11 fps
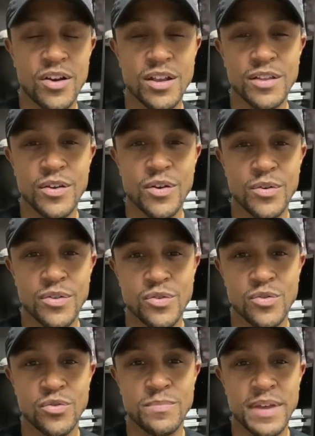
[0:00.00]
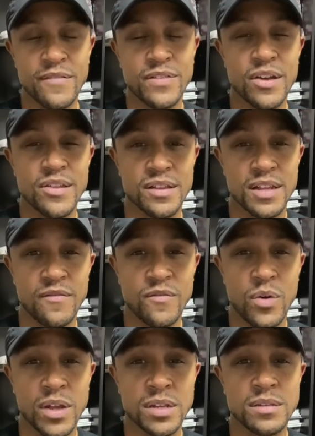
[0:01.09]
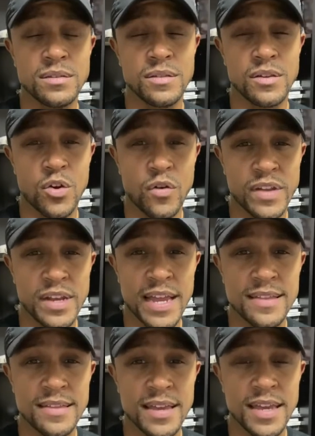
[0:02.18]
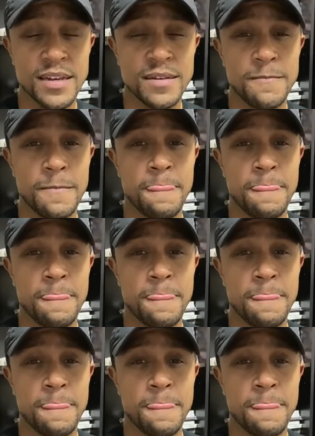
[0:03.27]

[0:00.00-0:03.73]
all of those who may have lost a loved one to COVID-19,